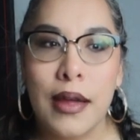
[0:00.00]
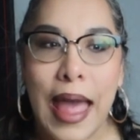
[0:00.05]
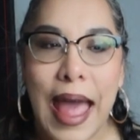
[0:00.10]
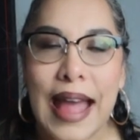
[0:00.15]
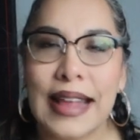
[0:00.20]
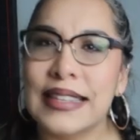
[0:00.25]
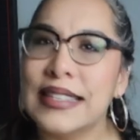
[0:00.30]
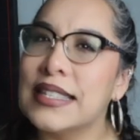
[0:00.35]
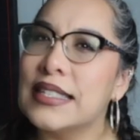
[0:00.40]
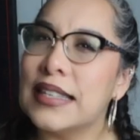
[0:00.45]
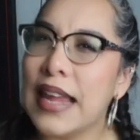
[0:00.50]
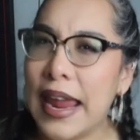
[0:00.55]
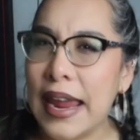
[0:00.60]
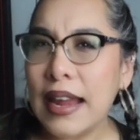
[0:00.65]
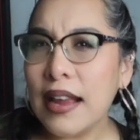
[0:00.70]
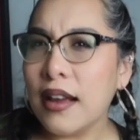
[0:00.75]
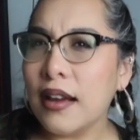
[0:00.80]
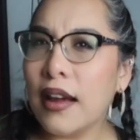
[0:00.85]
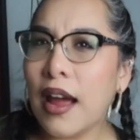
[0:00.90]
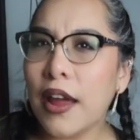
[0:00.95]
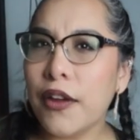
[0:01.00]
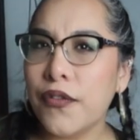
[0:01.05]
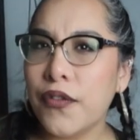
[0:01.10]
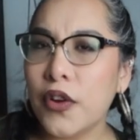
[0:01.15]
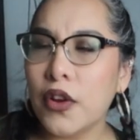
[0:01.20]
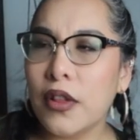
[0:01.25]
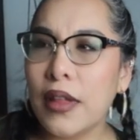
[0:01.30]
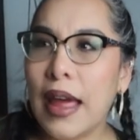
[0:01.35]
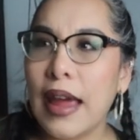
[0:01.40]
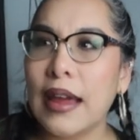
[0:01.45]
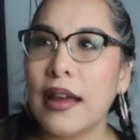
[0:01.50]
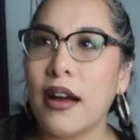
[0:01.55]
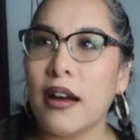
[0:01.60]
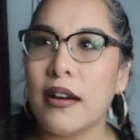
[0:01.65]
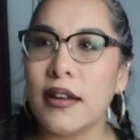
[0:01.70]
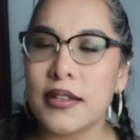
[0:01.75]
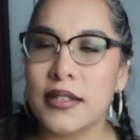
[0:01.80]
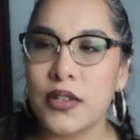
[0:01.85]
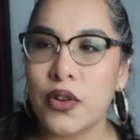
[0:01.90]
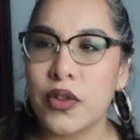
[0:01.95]
at stake, I feel like.
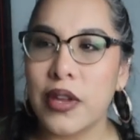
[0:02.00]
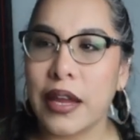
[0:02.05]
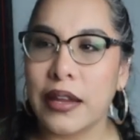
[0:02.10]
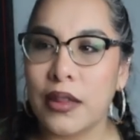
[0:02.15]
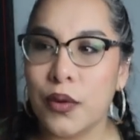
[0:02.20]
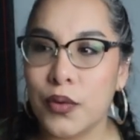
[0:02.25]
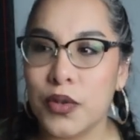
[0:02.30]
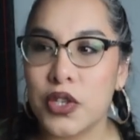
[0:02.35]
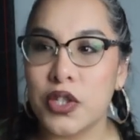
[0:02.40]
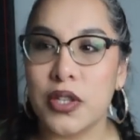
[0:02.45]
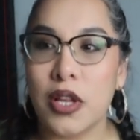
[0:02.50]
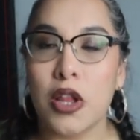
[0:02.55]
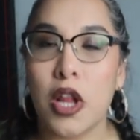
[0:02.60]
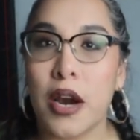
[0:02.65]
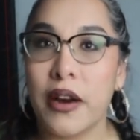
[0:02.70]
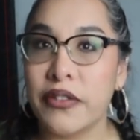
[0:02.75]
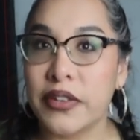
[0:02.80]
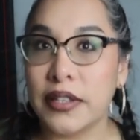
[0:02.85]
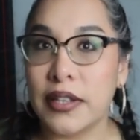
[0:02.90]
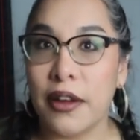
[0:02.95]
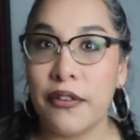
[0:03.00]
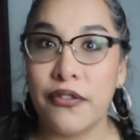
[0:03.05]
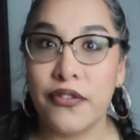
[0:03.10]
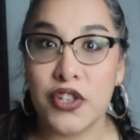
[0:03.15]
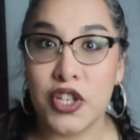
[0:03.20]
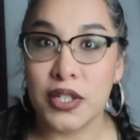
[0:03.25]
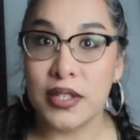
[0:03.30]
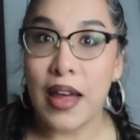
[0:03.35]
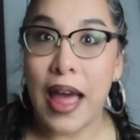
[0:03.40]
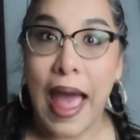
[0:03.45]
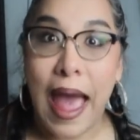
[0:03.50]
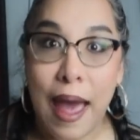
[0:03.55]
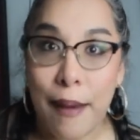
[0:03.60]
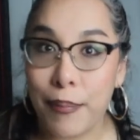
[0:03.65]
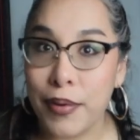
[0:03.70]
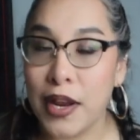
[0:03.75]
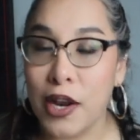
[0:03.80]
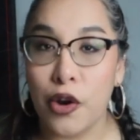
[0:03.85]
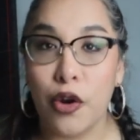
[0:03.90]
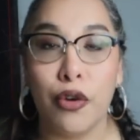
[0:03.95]
Also, like there was just a lot of stuff just
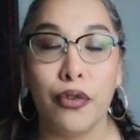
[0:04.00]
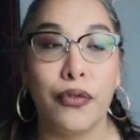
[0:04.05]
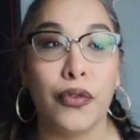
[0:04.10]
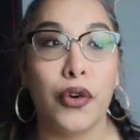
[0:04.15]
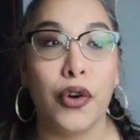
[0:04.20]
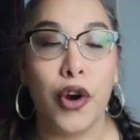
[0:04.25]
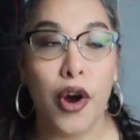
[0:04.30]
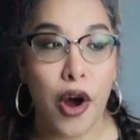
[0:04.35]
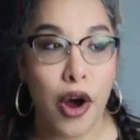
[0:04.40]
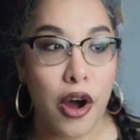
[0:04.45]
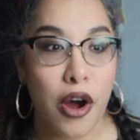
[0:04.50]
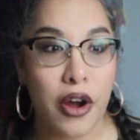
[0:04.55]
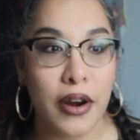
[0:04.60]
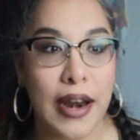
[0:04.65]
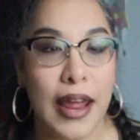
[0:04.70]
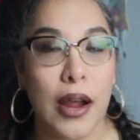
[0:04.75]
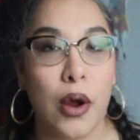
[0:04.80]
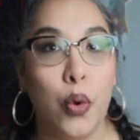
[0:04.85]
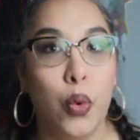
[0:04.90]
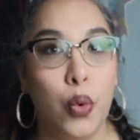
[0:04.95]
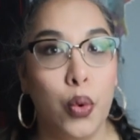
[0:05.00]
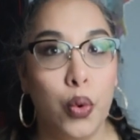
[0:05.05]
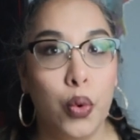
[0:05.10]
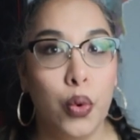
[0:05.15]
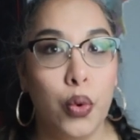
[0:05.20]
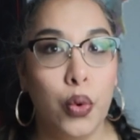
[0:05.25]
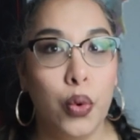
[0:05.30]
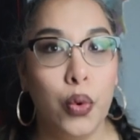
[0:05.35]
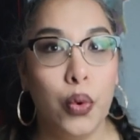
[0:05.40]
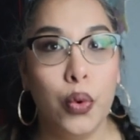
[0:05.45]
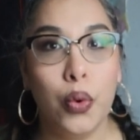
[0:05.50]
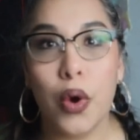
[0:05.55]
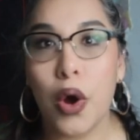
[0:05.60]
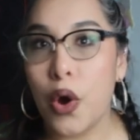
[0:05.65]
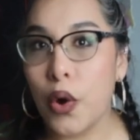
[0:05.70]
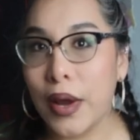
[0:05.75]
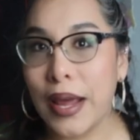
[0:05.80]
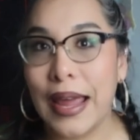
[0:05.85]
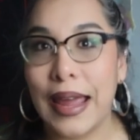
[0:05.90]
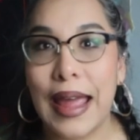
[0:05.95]
happening overall, like, ooh,
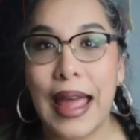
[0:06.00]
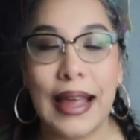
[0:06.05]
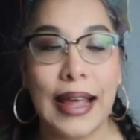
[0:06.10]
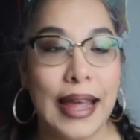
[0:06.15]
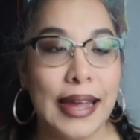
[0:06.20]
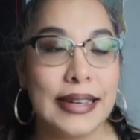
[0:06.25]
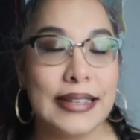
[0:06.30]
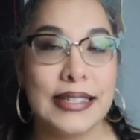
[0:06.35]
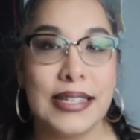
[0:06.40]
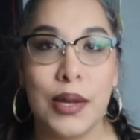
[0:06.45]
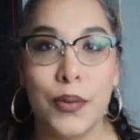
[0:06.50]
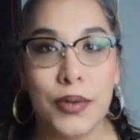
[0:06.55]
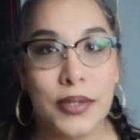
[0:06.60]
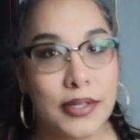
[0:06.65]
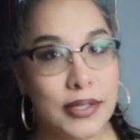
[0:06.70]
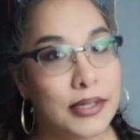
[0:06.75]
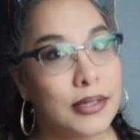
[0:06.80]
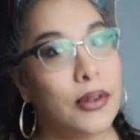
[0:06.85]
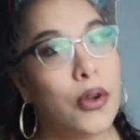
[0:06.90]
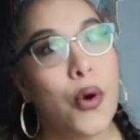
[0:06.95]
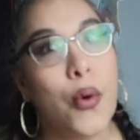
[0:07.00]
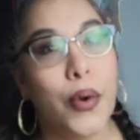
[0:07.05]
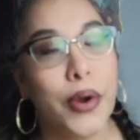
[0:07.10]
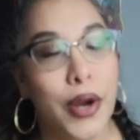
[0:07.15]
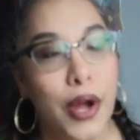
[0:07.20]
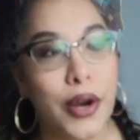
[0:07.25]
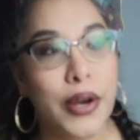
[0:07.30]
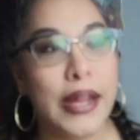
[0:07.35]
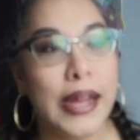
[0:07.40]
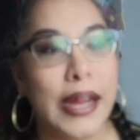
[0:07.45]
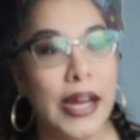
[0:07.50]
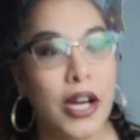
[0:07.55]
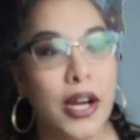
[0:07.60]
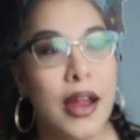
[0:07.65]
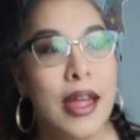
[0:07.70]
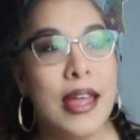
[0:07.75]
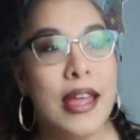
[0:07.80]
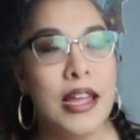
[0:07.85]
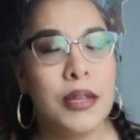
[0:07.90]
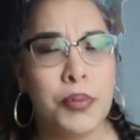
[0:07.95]
okay, I kind of see what's going on
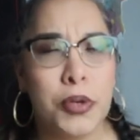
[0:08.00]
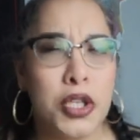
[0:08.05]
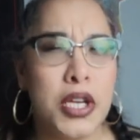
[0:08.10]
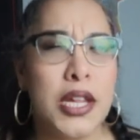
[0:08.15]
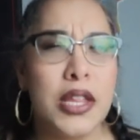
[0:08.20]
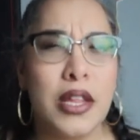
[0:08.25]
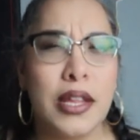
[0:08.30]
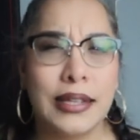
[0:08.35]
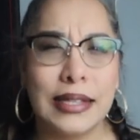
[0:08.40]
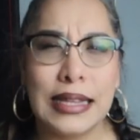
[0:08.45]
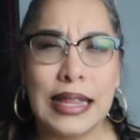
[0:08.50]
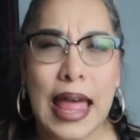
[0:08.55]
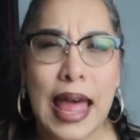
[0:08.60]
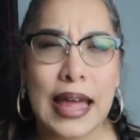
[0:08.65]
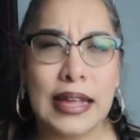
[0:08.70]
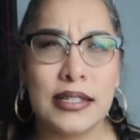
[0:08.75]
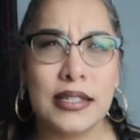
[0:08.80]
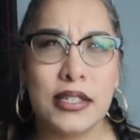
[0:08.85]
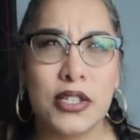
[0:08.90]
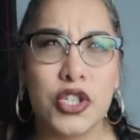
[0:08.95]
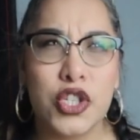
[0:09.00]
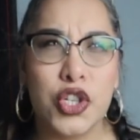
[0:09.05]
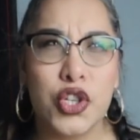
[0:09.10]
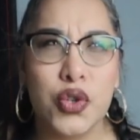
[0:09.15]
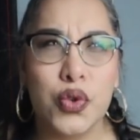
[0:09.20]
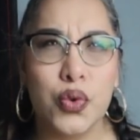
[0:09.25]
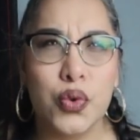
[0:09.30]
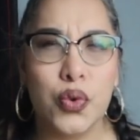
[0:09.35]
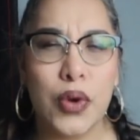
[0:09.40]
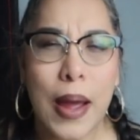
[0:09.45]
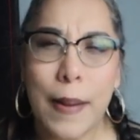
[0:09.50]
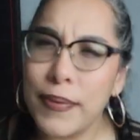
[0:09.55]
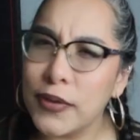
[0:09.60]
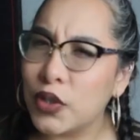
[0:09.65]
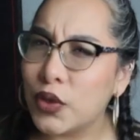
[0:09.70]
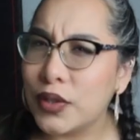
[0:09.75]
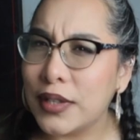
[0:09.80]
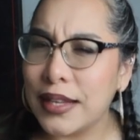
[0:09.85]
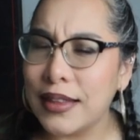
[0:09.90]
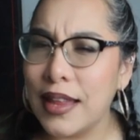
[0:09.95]
here. Especially those last two
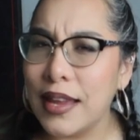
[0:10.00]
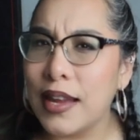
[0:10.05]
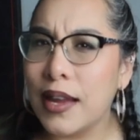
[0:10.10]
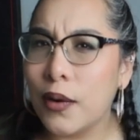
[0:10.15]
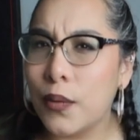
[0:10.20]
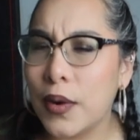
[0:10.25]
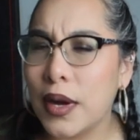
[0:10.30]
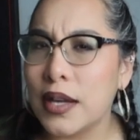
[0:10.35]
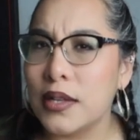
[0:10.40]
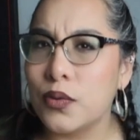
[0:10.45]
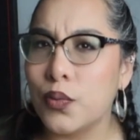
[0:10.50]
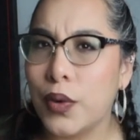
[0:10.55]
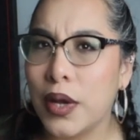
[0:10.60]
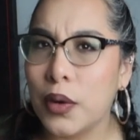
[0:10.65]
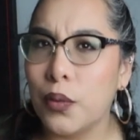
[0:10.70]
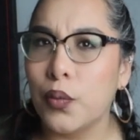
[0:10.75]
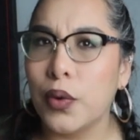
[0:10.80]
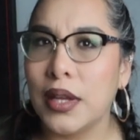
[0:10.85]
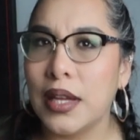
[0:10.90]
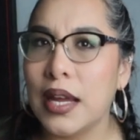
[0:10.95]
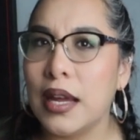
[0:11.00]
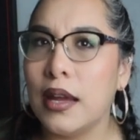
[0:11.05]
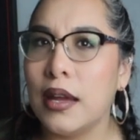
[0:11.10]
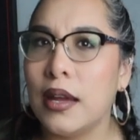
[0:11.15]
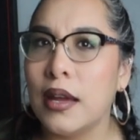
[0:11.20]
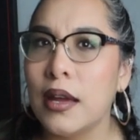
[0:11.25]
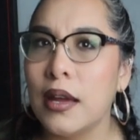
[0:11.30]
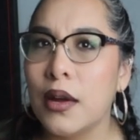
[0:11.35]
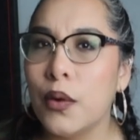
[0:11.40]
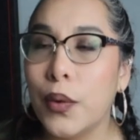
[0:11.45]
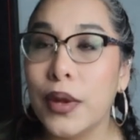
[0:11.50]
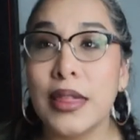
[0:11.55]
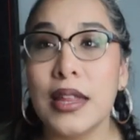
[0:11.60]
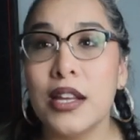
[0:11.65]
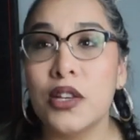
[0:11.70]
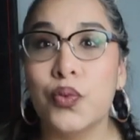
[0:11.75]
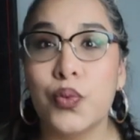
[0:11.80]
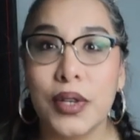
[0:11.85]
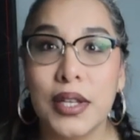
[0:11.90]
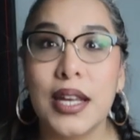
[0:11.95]
episodes, I think it was, when really, when
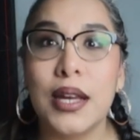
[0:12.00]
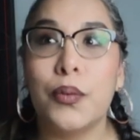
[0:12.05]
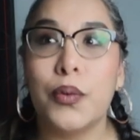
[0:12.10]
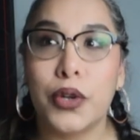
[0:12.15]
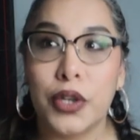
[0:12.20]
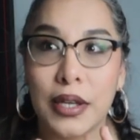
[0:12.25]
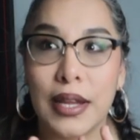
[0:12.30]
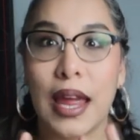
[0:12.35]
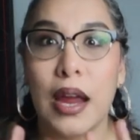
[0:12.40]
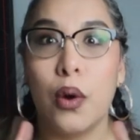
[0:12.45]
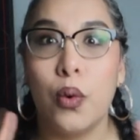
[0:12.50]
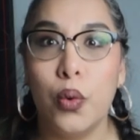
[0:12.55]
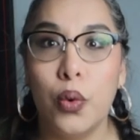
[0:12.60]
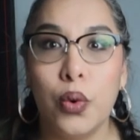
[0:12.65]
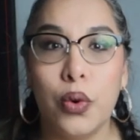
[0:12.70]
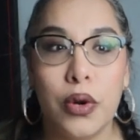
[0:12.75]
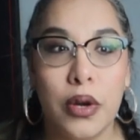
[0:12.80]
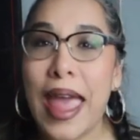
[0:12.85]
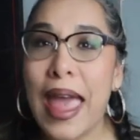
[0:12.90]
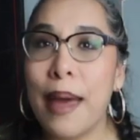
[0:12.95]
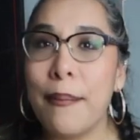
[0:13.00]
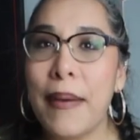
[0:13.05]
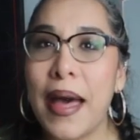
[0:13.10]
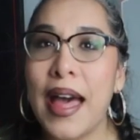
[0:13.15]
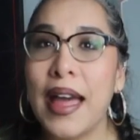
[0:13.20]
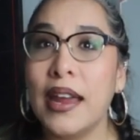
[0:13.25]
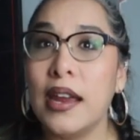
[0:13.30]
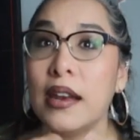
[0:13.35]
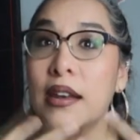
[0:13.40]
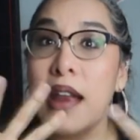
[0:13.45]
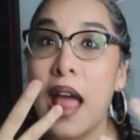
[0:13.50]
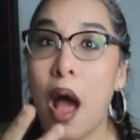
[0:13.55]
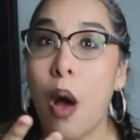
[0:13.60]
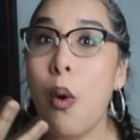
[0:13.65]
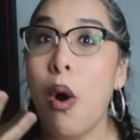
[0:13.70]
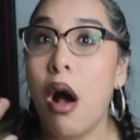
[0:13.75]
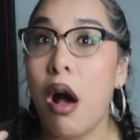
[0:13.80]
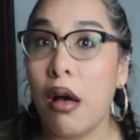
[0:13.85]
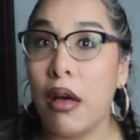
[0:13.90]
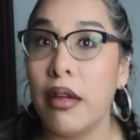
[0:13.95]
things really were like, whoop, am I
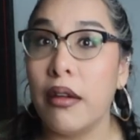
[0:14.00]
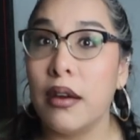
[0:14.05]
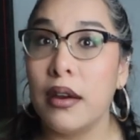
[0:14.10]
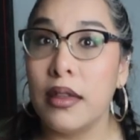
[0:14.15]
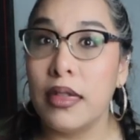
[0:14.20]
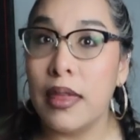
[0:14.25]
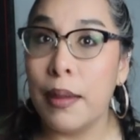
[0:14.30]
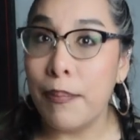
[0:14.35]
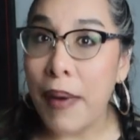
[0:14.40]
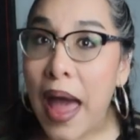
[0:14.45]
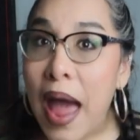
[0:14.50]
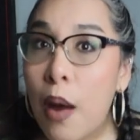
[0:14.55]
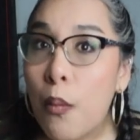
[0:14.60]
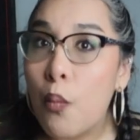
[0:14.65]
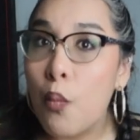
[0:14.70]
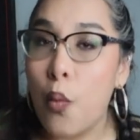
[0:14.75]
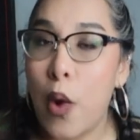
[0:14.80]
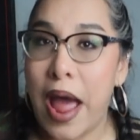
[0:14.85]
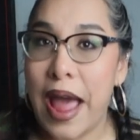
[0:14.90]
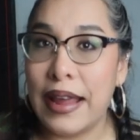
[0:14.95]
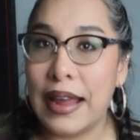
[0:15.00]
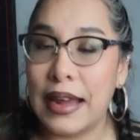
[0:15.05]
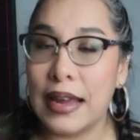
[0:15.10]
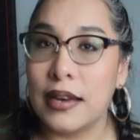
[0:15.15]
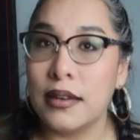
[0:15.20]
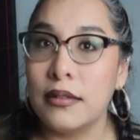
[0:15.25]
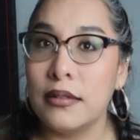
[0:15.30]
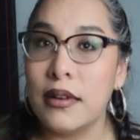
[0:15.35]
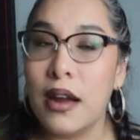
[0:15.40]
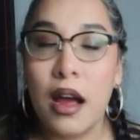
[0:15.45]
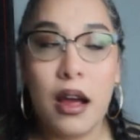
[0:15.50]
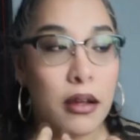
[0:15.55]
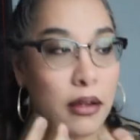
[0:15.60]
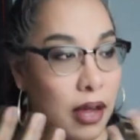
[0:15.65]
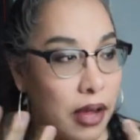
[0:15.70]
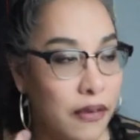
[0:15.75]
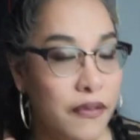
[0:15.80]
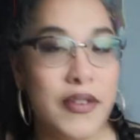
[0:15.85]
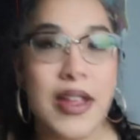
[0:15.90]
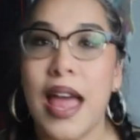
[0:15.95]
now on the bandwagon
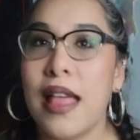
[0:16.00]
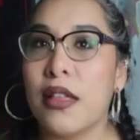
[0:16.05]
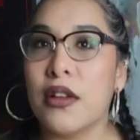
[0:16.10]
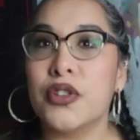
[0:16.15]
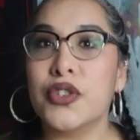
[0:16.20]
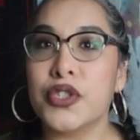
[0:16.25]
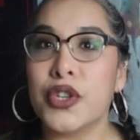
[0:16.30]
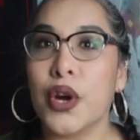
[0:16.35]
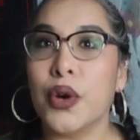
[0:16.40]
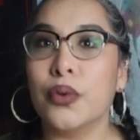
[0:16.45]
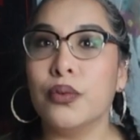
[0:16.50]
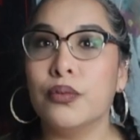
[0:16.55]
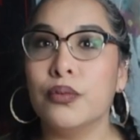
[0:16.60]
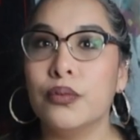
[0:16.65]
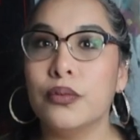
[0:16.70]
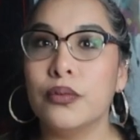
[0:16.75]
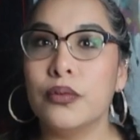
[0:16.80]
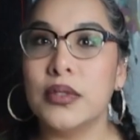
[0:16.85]
of Yellowstone?